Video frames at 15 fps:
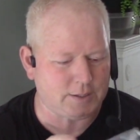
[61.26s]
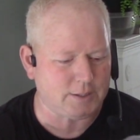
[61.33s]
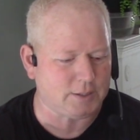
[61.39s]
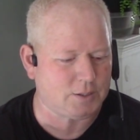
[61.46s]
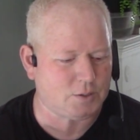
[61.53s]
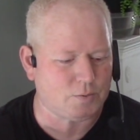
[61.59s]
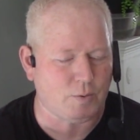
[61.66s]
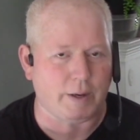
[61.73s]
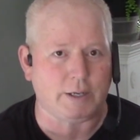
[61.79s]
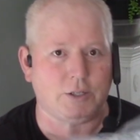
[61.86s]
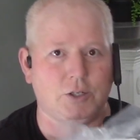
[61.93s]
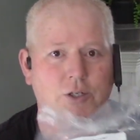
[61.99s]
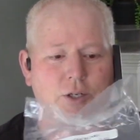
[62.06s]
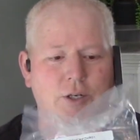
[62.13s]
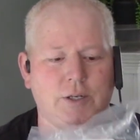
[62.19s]
this
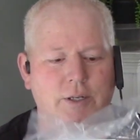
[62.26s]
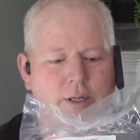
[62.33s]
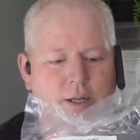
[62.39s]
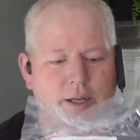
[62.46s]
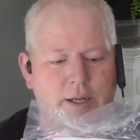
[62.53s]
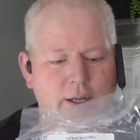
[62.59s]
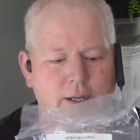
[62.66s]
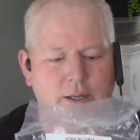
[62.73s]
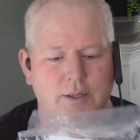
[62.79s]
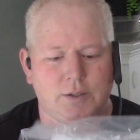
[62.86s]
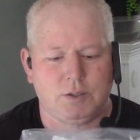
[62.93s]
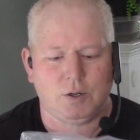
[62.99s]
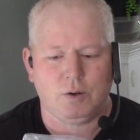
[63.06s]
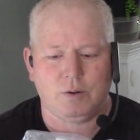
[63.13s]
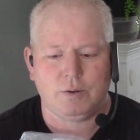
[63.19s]
switch.
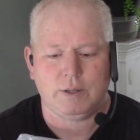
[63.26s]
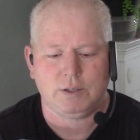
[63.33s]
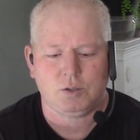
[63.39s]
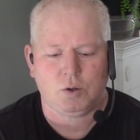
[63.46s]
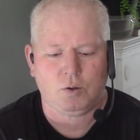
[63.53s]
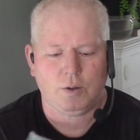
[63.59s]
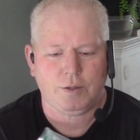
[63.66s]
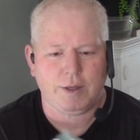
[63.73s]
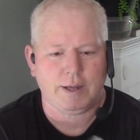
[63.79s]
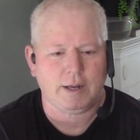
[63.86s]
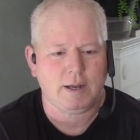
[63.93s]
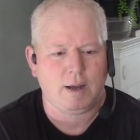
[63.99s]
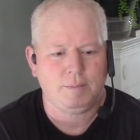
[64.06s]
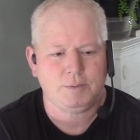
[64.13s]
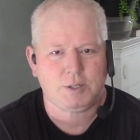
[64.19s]
So this whole thing
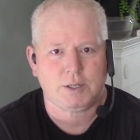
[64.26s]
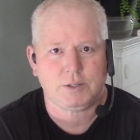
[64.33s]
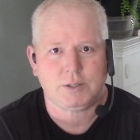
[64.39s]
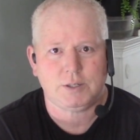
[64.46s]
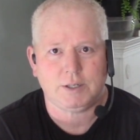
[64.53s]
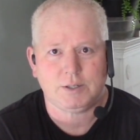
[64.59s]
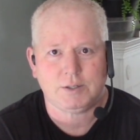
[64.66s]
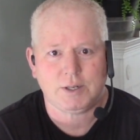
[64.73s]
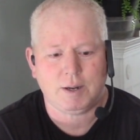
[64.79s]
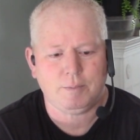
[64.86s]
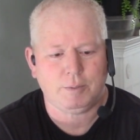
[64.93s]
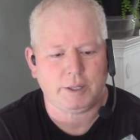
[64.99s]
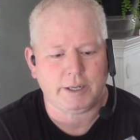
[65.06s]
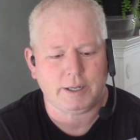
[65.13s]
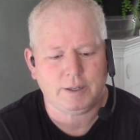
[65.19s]
comes as an
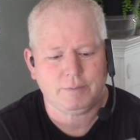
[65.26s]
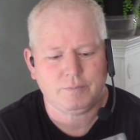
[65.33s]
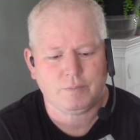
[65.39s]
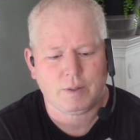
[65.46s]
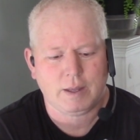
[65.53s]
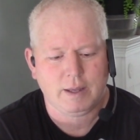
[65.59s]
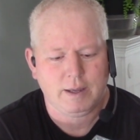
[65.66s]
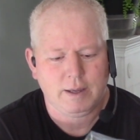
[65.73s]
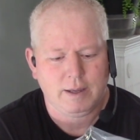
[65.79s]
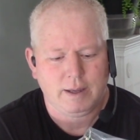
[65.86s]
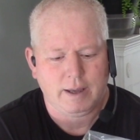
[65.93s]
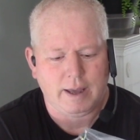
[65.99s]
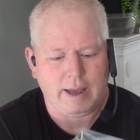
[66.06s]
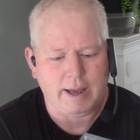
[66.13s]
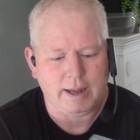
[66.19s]
assembly.
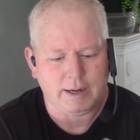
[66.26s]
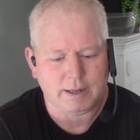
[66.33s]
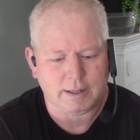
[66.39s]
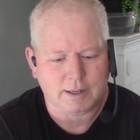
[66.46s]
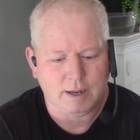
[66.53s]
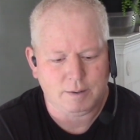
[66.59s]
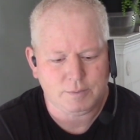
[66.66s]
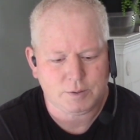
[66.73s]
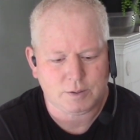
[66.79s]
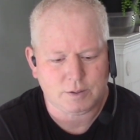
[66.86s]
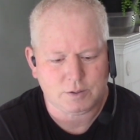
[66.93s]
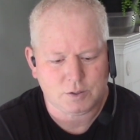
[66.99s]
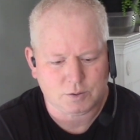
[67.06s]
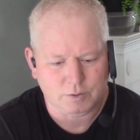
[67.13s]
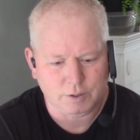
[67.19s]
And it comes with
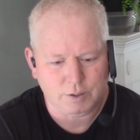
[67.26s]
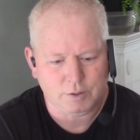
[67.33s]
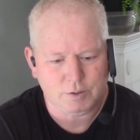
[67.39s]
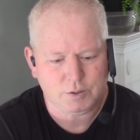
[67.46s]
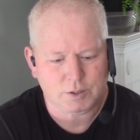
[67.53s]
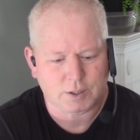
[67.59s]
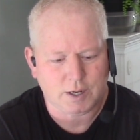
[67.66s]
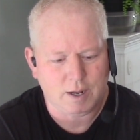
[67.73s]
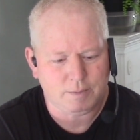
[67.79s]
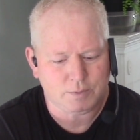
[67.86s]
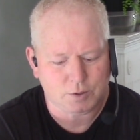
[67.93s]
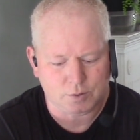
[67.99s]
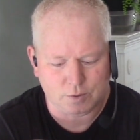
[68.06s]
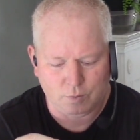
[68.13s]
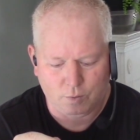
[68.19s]
the screws, it
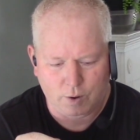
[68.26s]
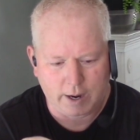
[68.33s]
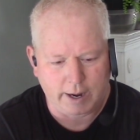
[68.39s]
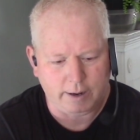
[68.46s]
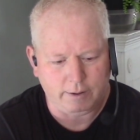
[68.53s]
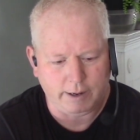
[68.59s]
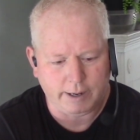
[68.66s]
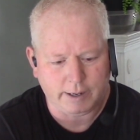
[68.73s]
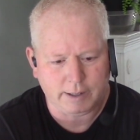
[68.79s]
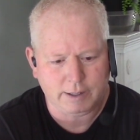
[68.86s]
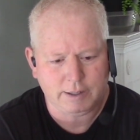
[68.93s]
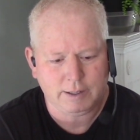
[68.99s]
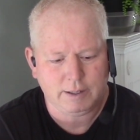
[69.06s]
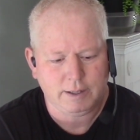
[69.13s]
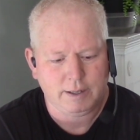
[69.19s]
comes with the wiring,
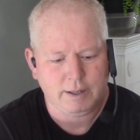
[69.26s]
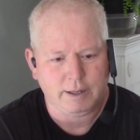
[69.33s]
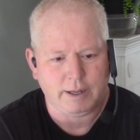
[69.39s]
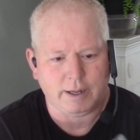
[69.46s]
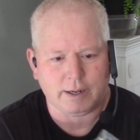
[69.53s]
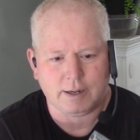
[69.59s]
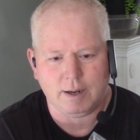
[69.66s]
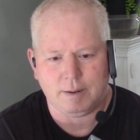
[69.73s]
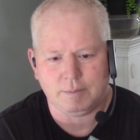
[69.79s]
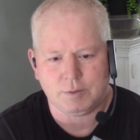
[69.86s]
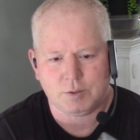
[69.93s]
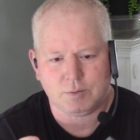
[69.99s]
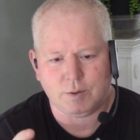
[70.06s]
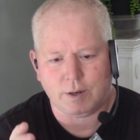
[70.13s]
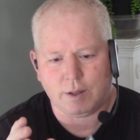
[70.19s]
it
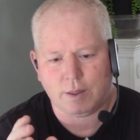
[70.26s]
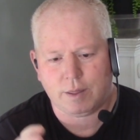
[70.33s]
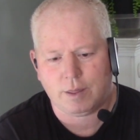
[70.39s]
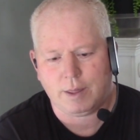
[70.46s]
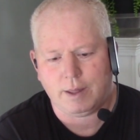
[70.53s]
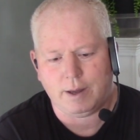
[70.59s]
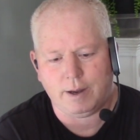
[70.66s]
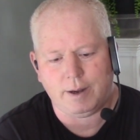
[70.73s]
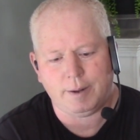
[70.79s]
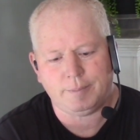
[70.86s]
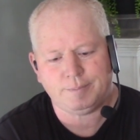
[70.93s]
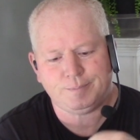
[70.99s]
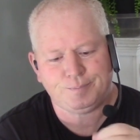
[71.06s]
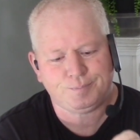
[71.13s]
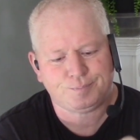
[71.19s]
comes with um,